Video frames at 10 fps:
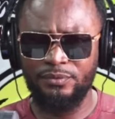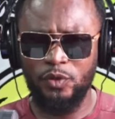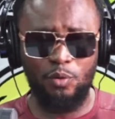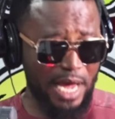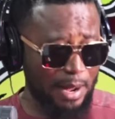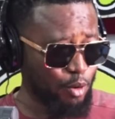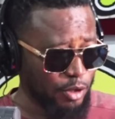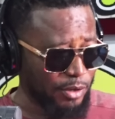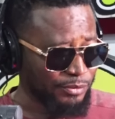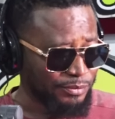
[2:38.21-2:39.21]
obi abo bi
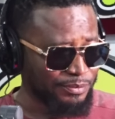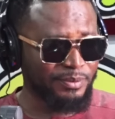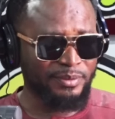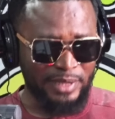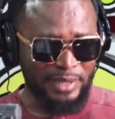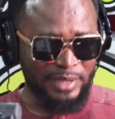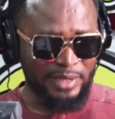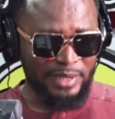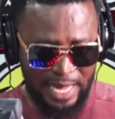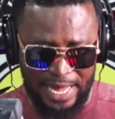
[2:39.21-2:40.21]
ohu ah
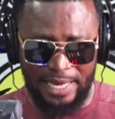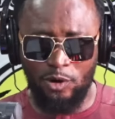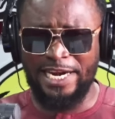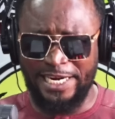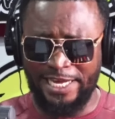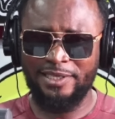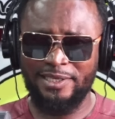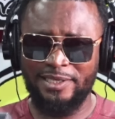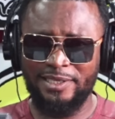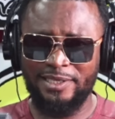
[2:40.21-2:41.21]
no no na ne de e
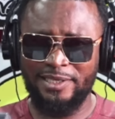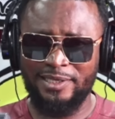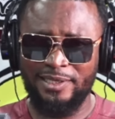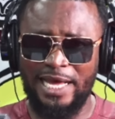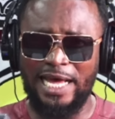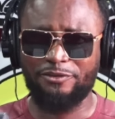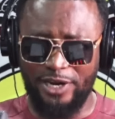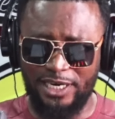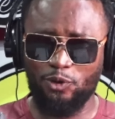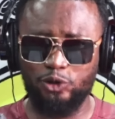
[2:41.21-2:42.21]
trendy
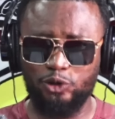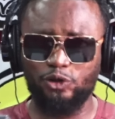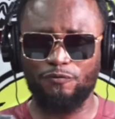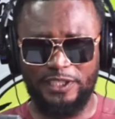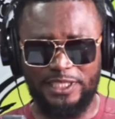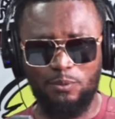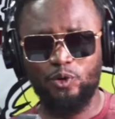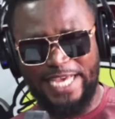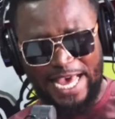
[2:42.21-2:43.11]
because of nsem odi kan kan